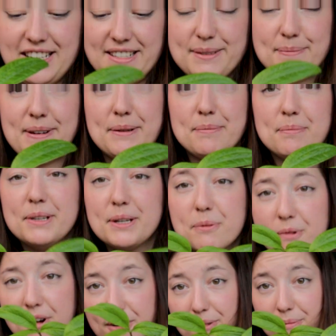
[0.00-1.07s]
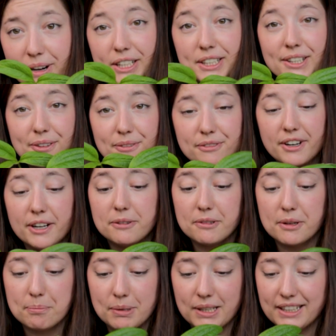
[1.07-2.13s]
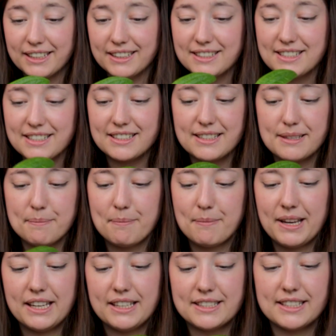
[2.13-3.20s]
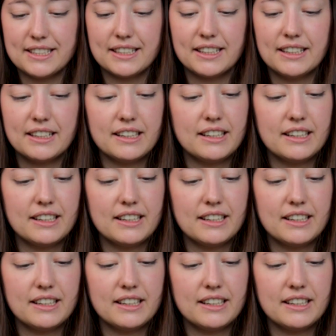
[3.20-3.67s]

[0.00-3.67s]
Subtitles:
This might be one of my new favorite plants. It's amazing.